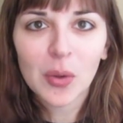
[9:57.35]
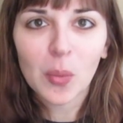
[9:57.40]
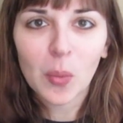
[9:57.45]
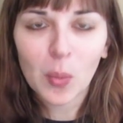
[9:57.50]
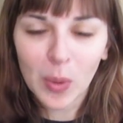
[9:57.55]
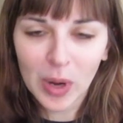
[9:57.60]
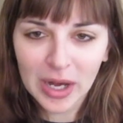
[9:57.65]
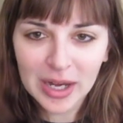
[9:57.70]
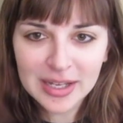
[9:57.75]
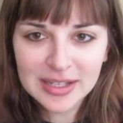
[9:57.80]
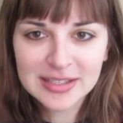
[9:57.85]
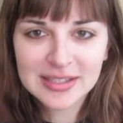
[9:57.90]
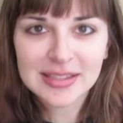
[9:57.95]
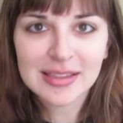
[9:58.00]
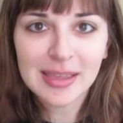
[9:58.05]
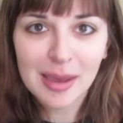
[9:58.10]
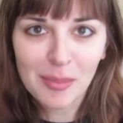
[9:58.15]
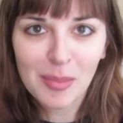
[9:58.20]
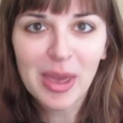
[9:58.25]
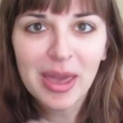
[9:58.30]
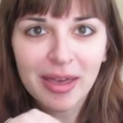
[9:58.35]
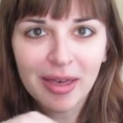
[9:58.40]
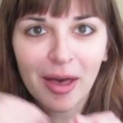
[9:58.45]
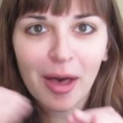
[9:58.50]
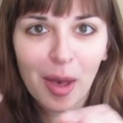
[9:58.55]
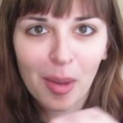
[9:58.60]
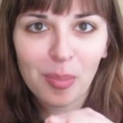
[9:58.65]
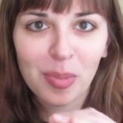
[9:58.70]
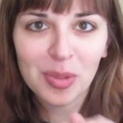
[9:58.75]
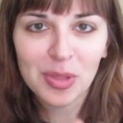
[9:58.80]
works that make
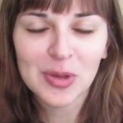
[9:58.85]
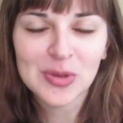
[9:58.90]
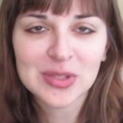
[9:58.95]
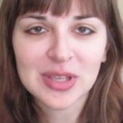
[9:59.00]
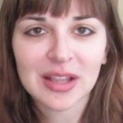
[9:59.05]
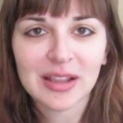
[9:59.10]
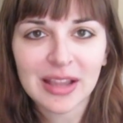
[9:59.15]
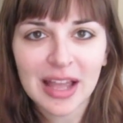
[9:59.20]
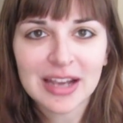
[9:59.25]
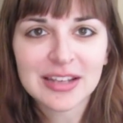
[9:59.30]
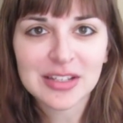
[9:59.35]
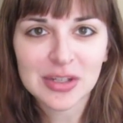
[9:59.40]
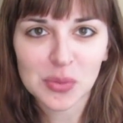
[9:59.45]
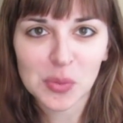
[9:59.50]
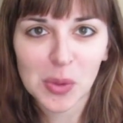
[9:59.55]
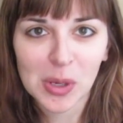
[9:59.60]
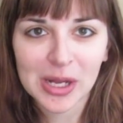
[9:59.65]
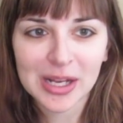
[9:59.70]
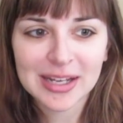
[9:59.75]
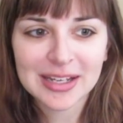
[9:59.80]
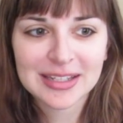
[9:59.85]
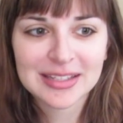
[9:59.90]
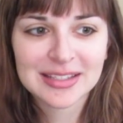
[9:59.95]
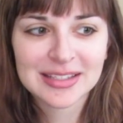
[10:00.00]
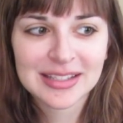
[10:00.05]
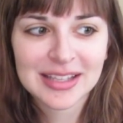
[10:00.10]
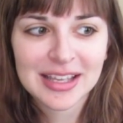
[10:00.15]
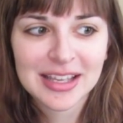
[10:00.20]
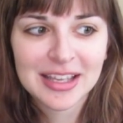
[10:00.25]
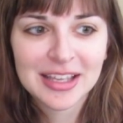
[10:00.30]
up those collected
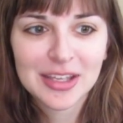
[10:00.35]
works,